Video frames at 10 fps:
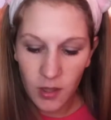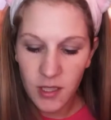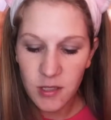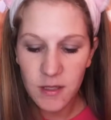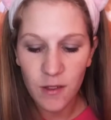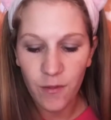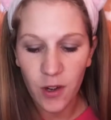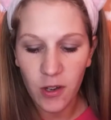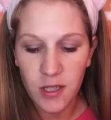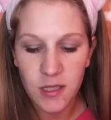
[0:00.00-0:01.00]
This is a
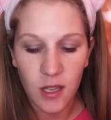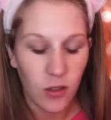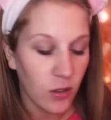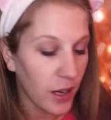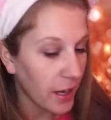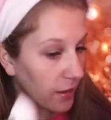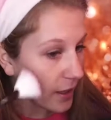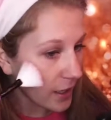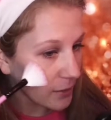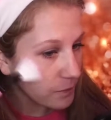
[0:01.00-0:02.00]
very subtle
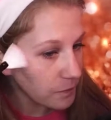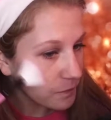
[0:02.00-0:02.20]
highlight.